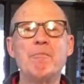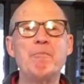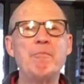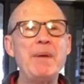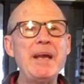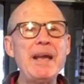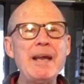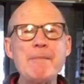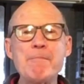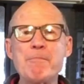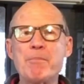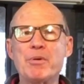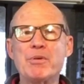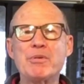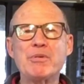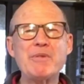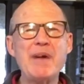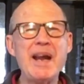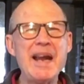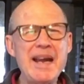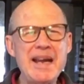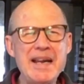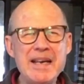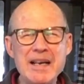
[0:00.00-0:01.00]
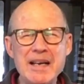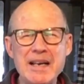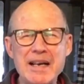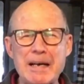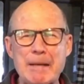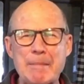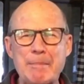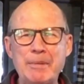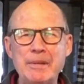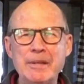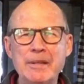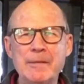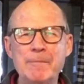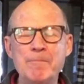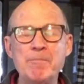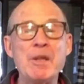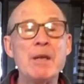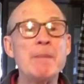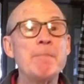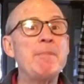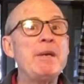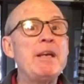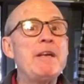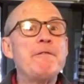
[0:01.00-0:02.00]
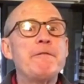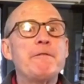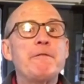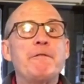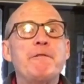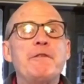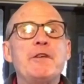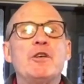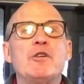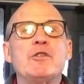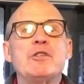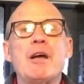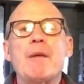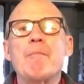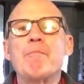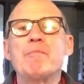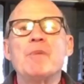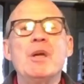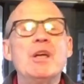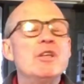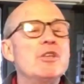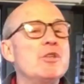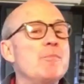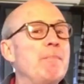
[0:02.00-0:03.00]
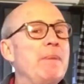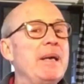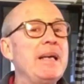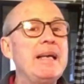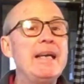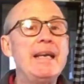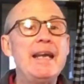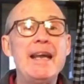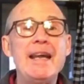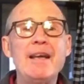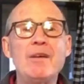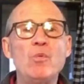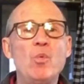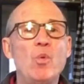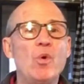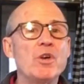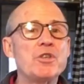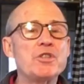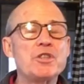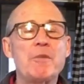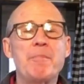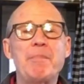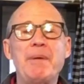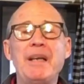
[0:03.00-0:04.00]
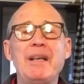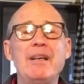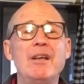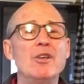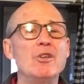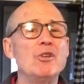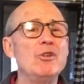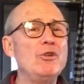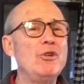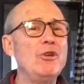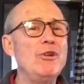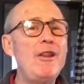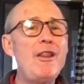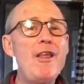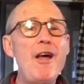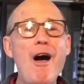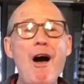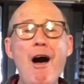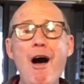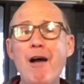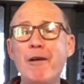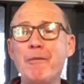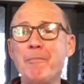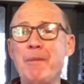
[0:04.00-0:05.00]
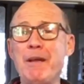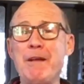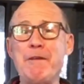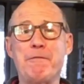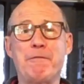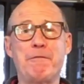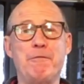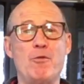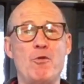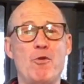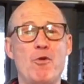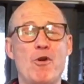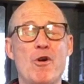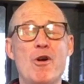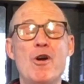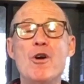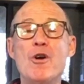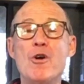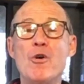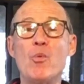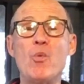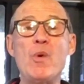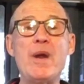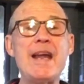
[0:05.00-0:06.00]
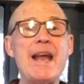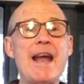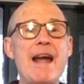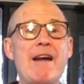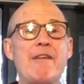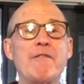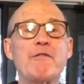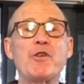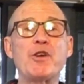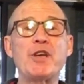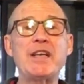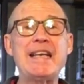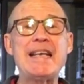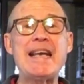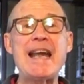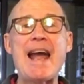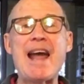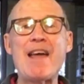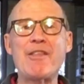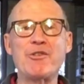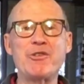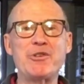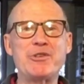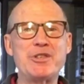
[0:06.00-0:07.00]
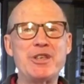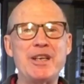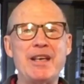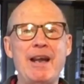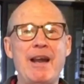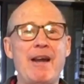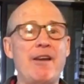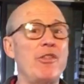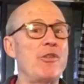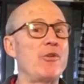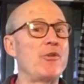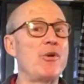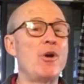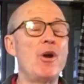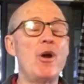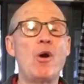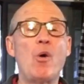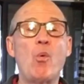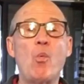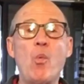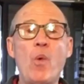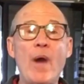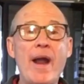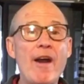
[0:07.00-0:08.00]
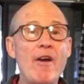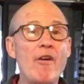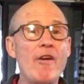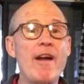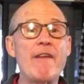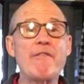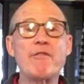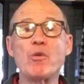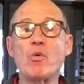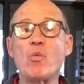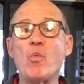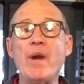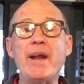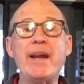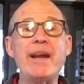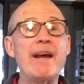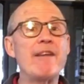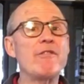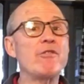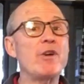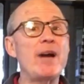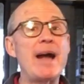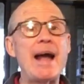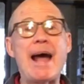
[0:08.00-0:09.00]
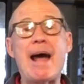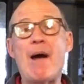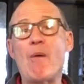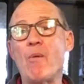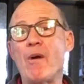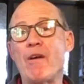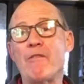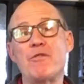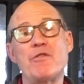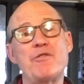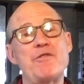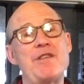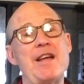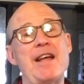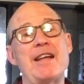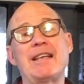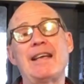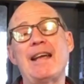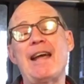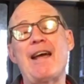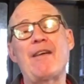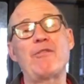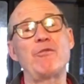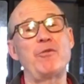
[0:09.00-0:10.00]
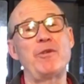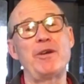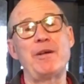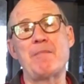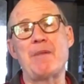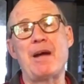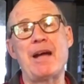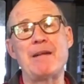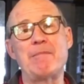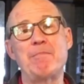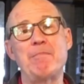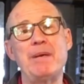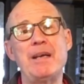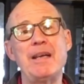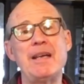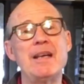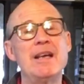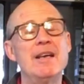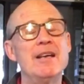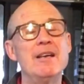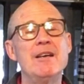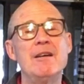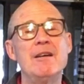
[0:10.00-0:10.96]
Be prayed up. Be filled up. Begin worshiping long before we ever gather together, wherever, whenever, however that gathering might be.